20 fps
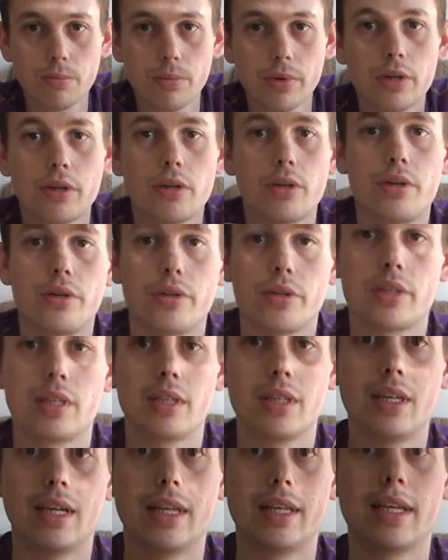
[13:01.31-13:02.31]

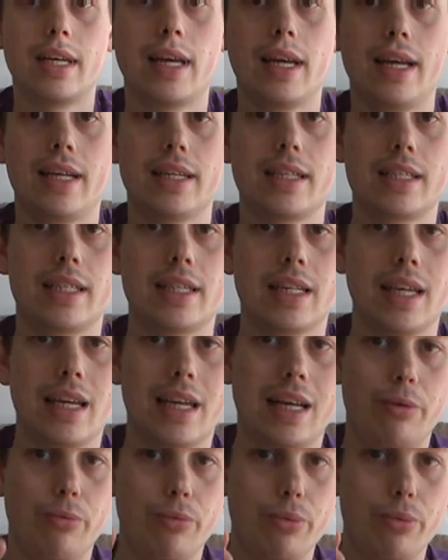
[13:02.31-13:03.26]
because it has a